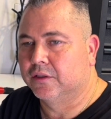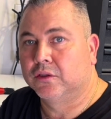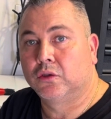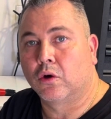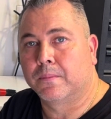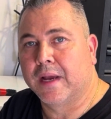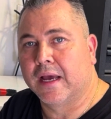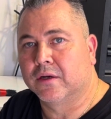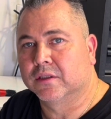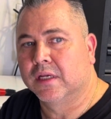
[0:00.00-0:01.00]
door
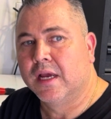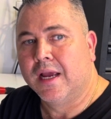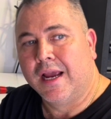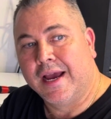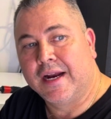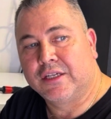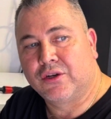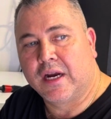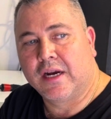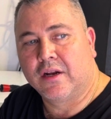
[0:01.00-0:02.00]
panels, and I
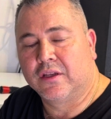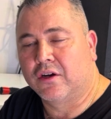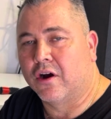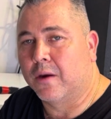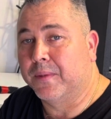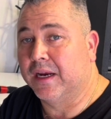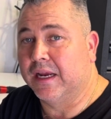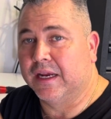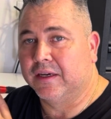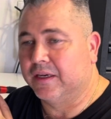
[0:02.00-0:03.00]
tried it on the
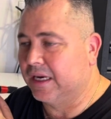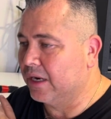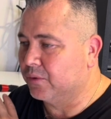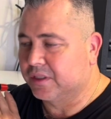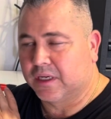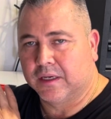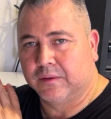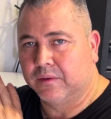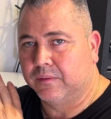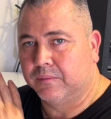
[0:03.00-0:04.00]
carpet. It was a
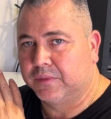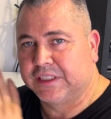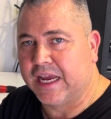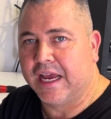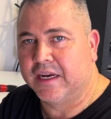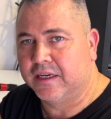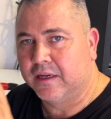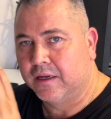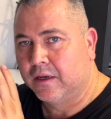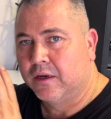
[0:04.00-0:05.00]
10
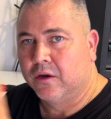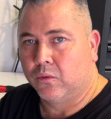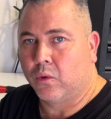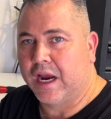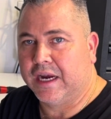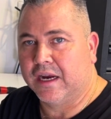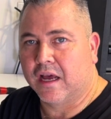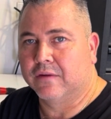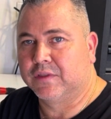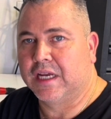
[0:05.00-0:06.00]
rating
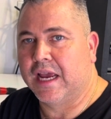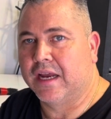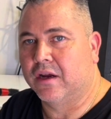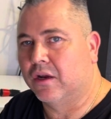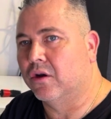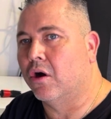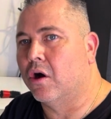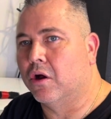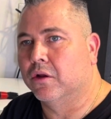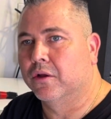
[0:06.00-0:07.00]
out of 10 on
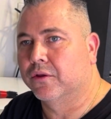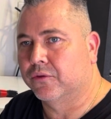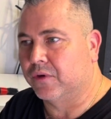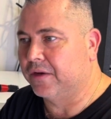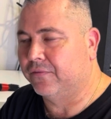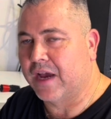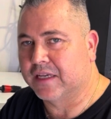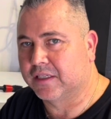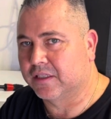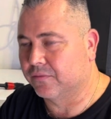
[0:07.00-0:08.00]
all 3
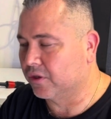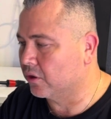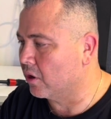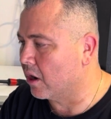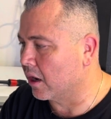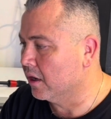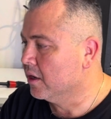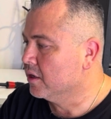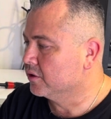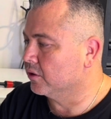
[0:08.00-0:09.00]
facets of the car.
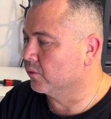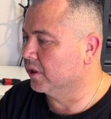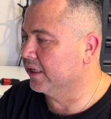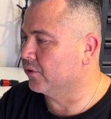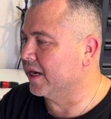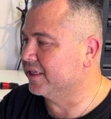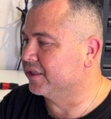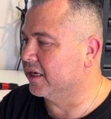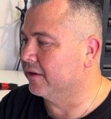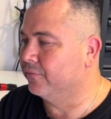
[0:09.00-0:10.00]
So really great
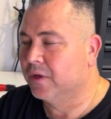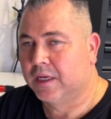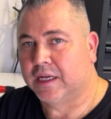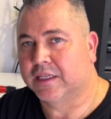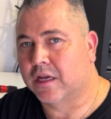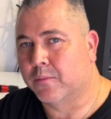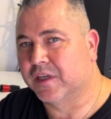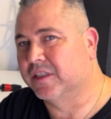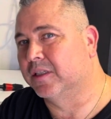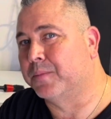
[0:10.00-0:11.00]
stuff. Guess how
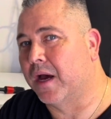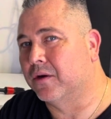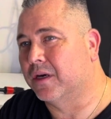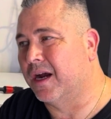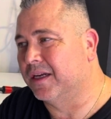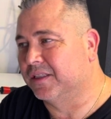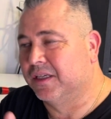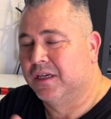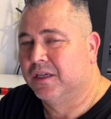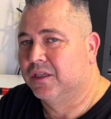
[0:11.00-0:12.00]
much this bottle costs?
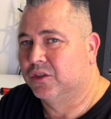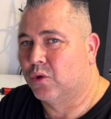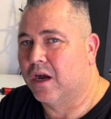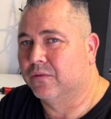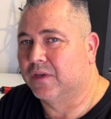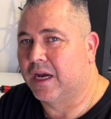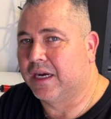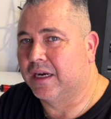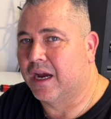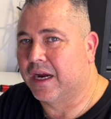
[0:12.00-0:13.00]

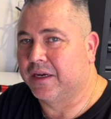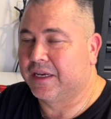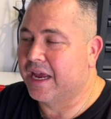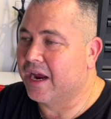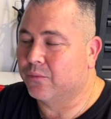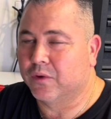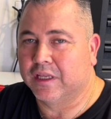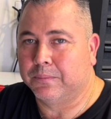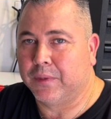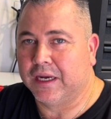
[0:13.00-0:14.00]
$12.99. Can't
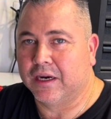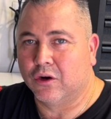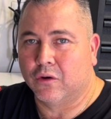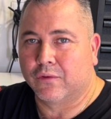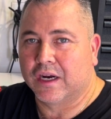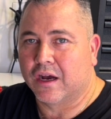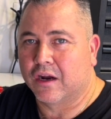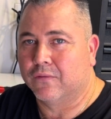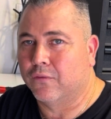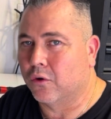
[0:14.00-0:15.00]
really beat it over at
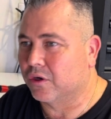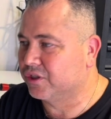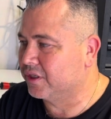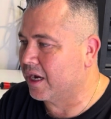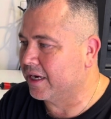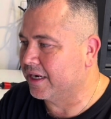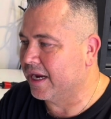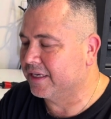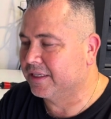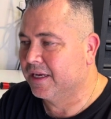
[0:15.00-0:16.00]

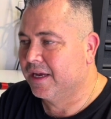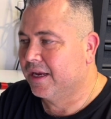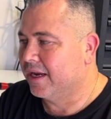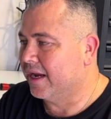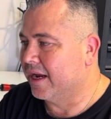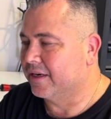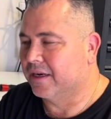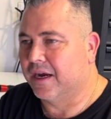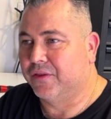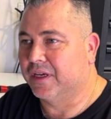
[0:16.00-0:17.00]
autoforge.net. And
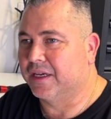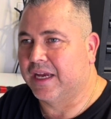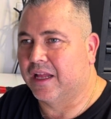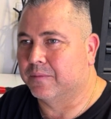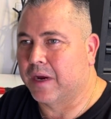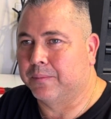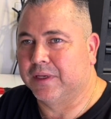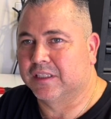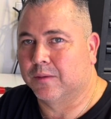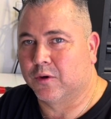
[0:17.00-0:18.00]
I think a gallon might be
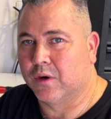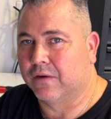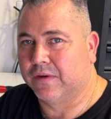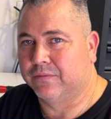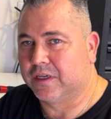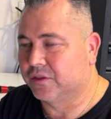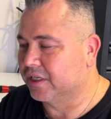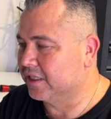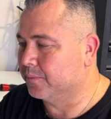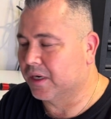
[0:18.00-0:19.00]
somewhere around 50 or
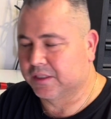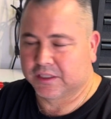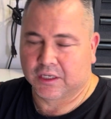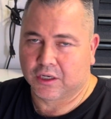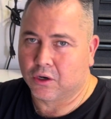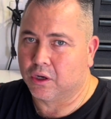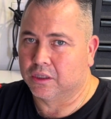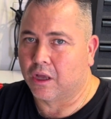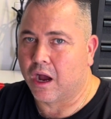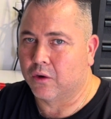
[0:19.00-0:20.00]
60 bucks. It's gonna go a
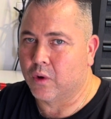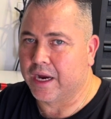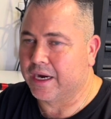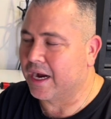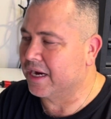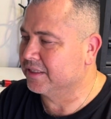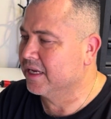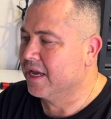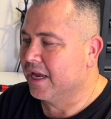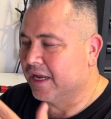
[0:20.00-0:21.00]
long way, guys.
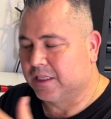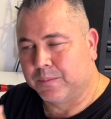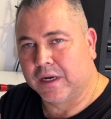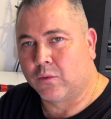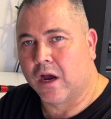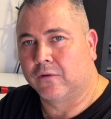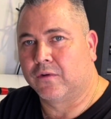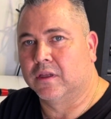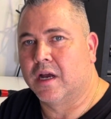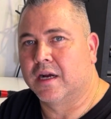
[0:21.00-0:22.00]
It's been around
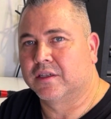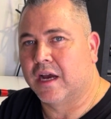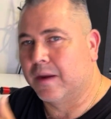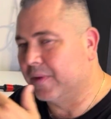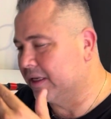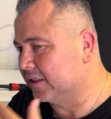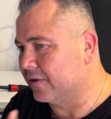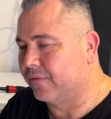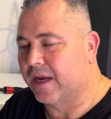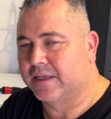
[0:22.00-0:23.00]
for a long time. It's a
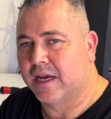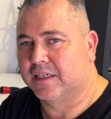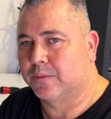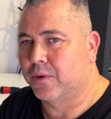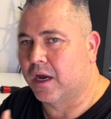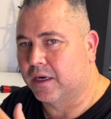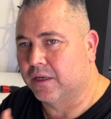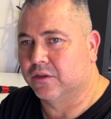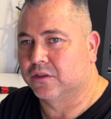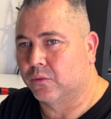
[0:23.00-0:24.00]
fantastic product,
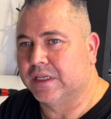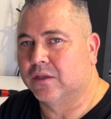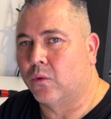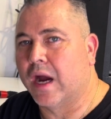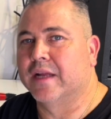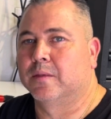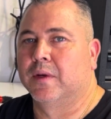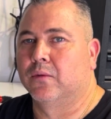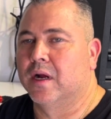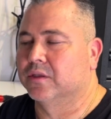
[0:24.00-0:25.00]
and there's a reason why it's been
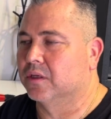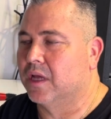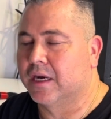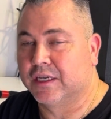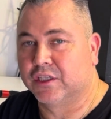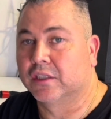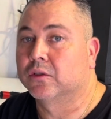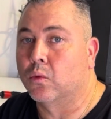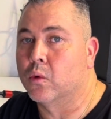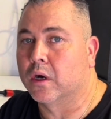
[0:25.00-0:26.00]
around so long. It
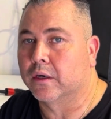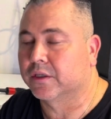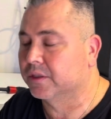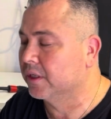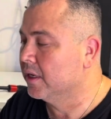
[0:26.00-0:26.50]
just works.